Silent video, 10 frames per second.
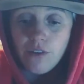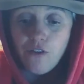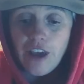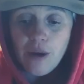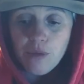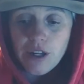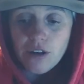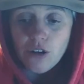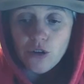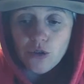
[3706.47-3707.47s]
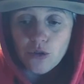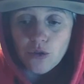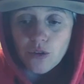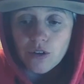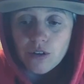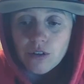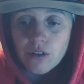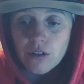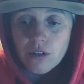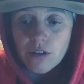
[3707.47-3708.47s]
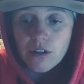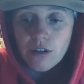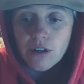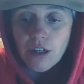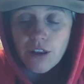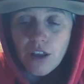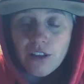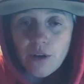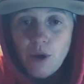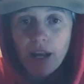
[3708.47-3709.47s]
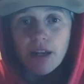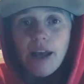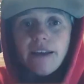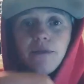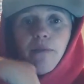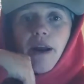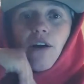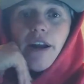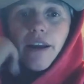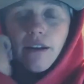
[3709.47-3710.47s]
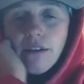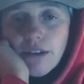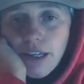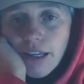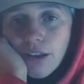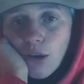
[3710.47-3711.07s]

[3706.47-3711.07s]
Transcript: family knew and thought they recognized Mary in the